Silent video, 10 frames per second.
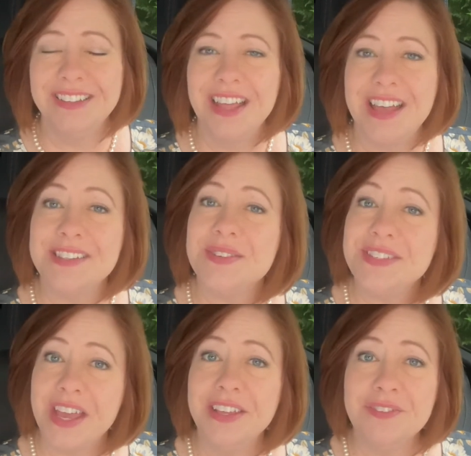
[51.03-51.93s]
As I was
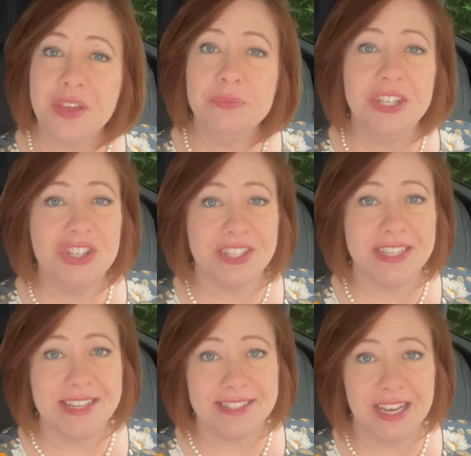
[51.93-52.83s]
telling a family just
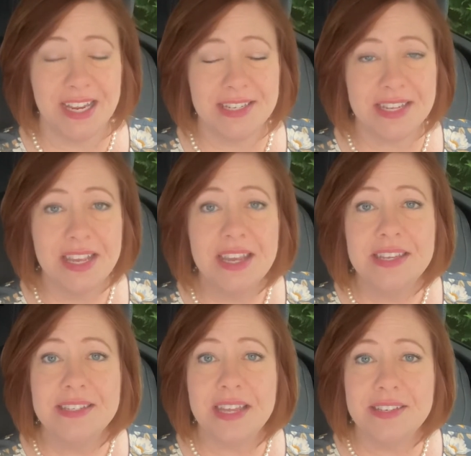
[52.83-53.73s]
last night,
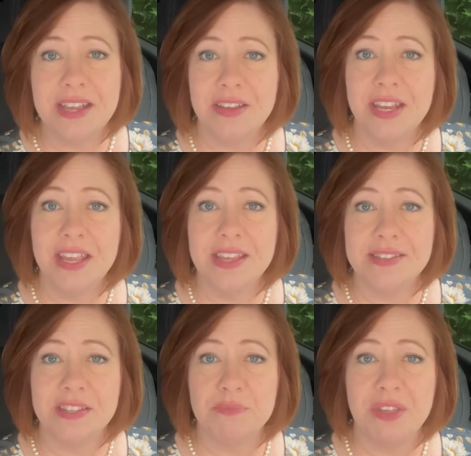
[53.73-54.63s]
sundowning is
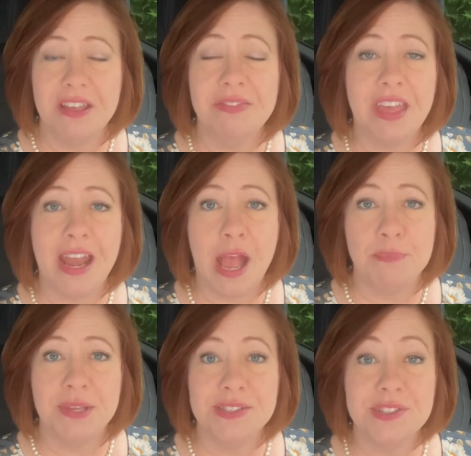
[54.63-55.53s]
something that
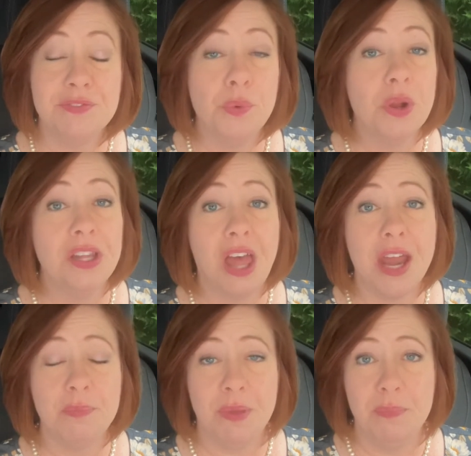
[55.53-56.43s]
happens for a
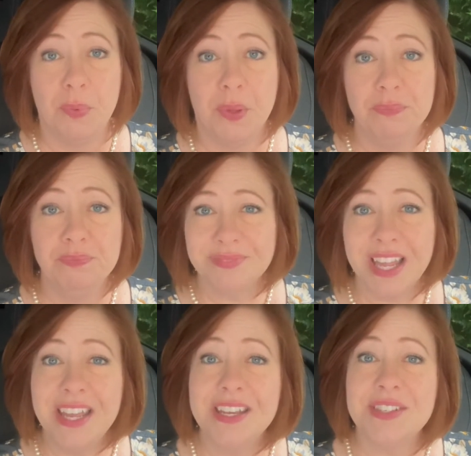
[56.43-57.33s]
lot of people.
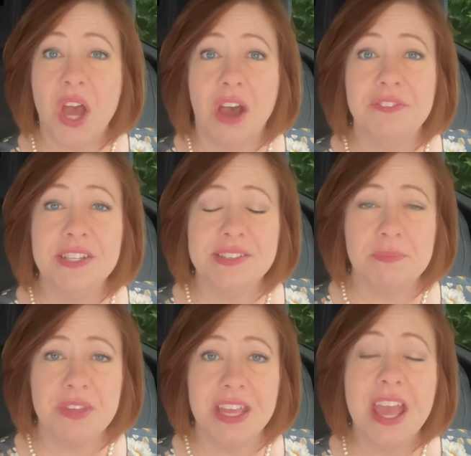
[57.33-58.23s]
It is often
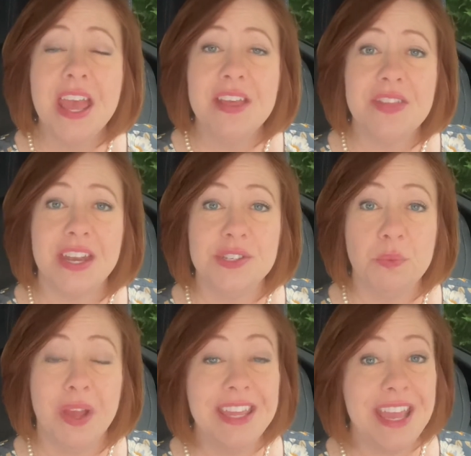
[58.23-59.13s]
something that is
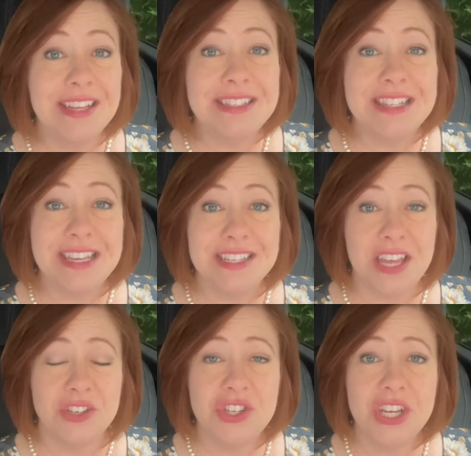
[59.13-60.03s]
what gets the
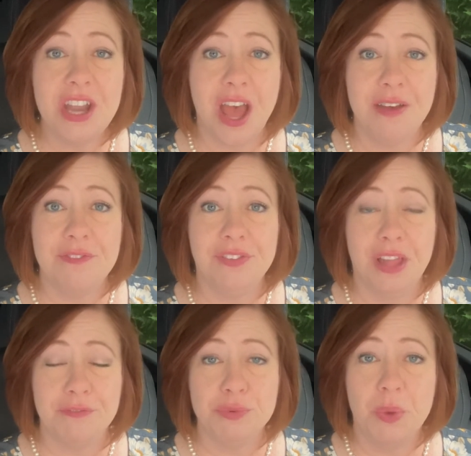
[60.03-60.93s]
attention of
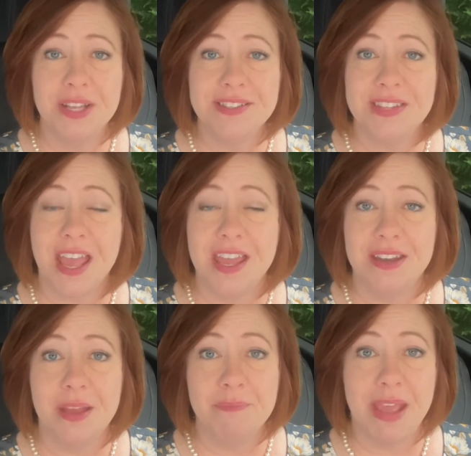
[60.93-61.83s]
loved ones
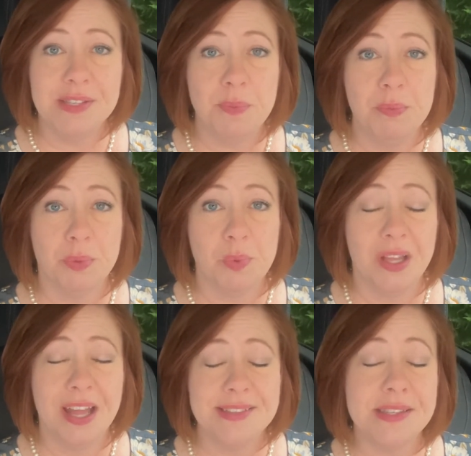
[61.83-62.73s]
and makes people
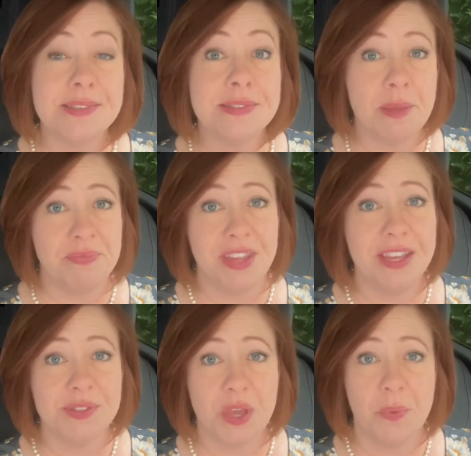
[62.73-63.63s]
realize that something
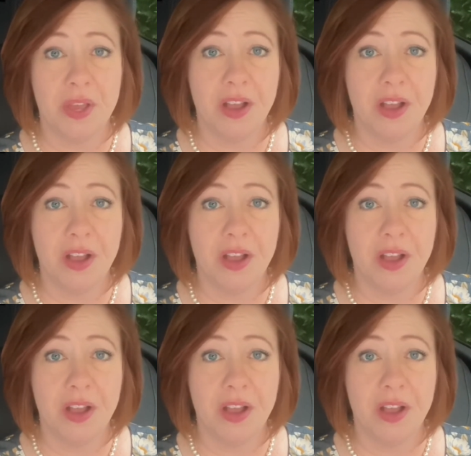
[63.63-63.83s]
is going